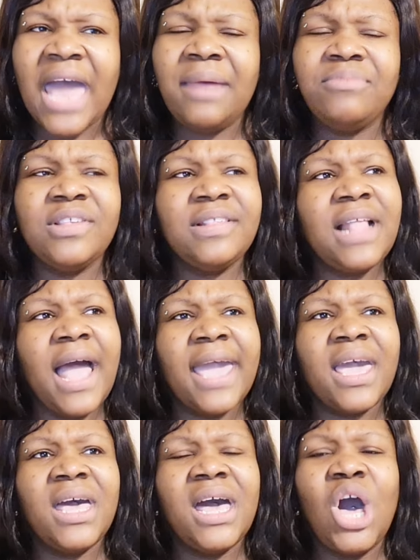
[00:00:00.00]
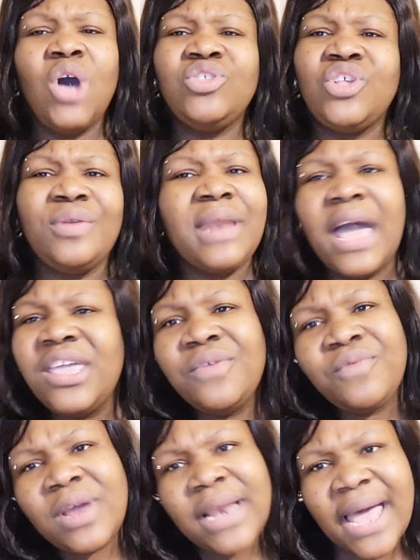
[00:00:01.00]
And I'm just like, oh, so now
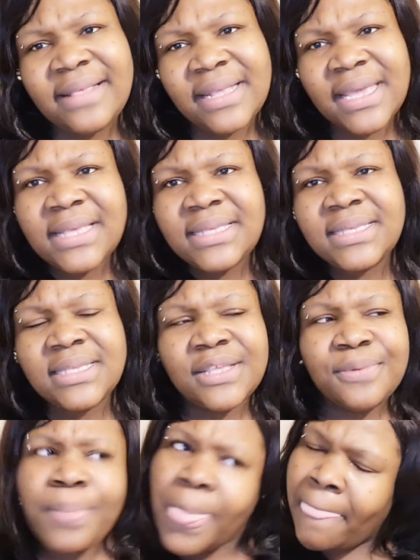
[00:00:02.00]
you've realized this?